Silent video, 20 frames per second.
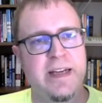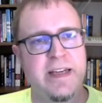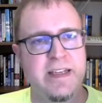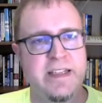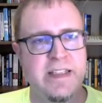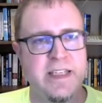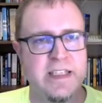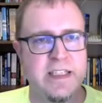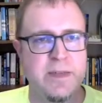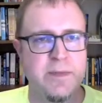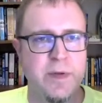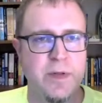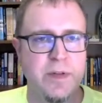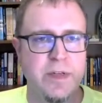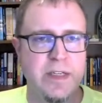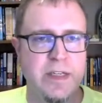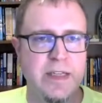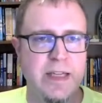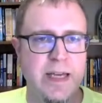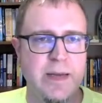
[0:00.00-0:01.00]
accessibility
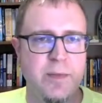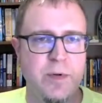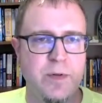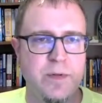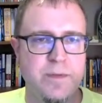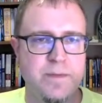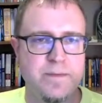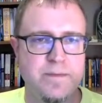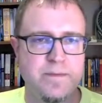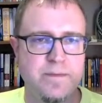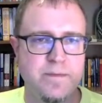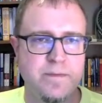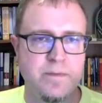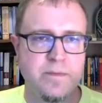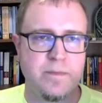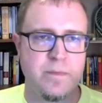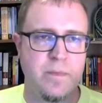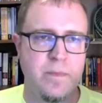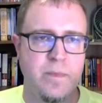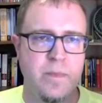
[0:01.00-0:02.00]
label.
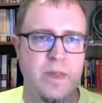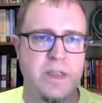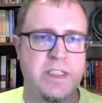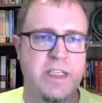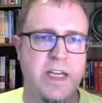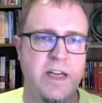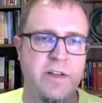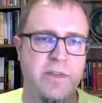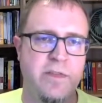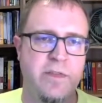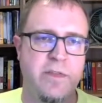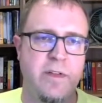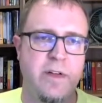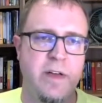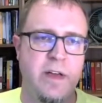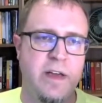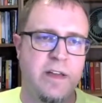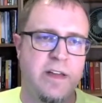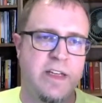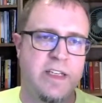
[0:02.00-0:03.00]
Let's say if
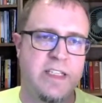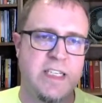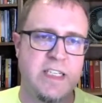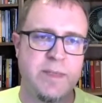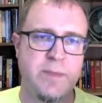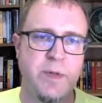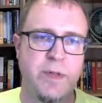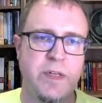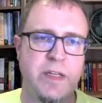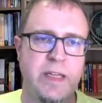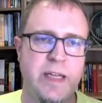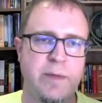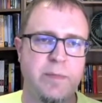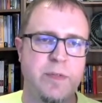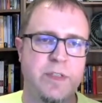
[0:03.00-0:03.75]
the accessibility label